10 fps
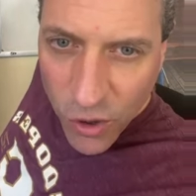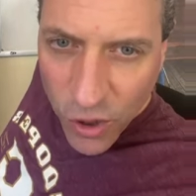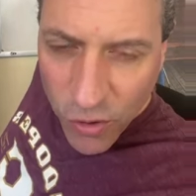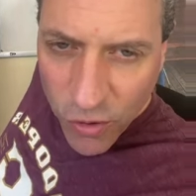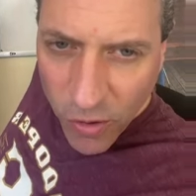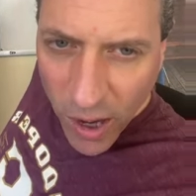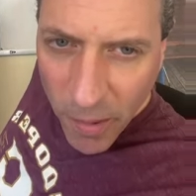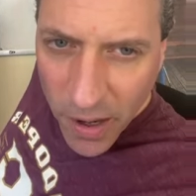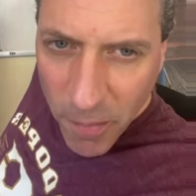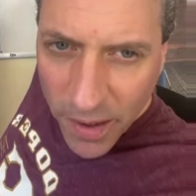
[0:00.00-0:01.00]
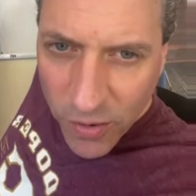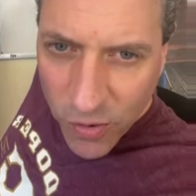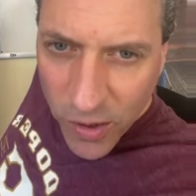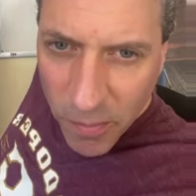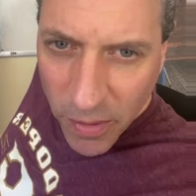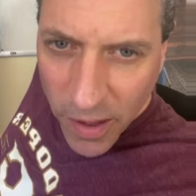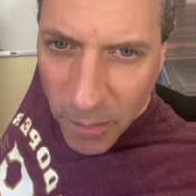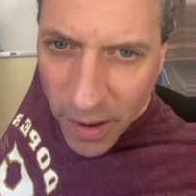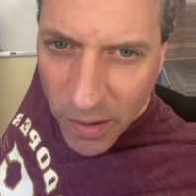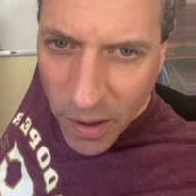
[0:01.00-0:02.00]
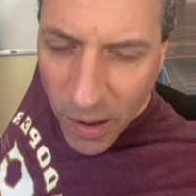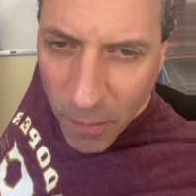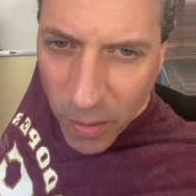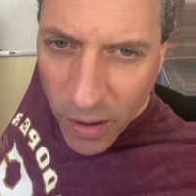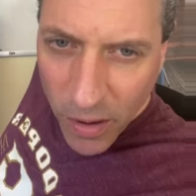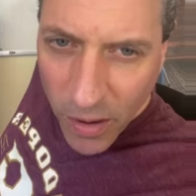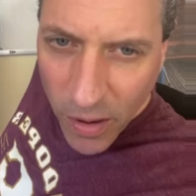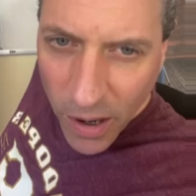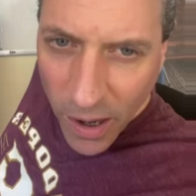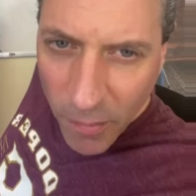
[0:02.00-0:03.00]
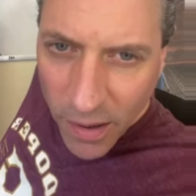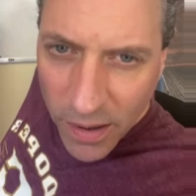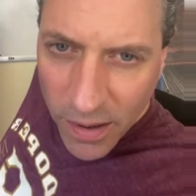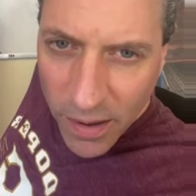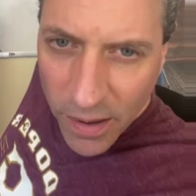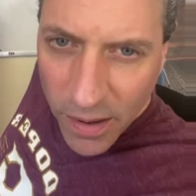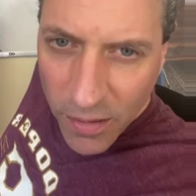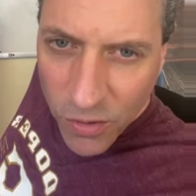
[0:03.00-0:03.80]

Do you describe how to make a screenplay about a book I'm writing?